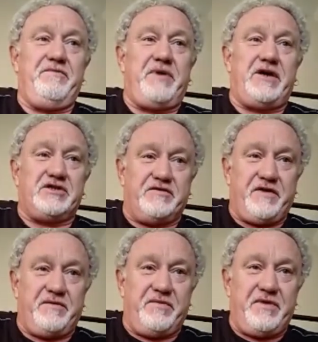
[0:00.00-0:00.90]
because of
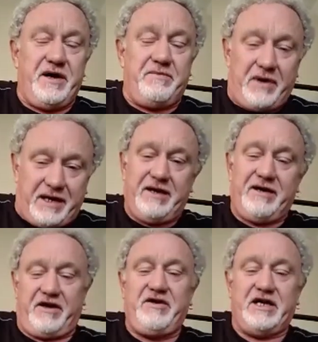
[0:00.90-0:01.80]
a packet of
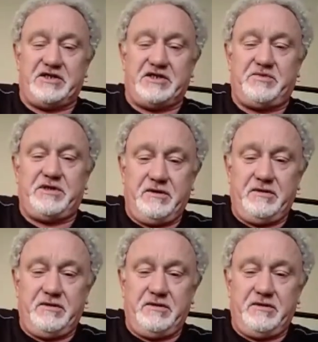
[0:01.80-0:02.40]
crisps.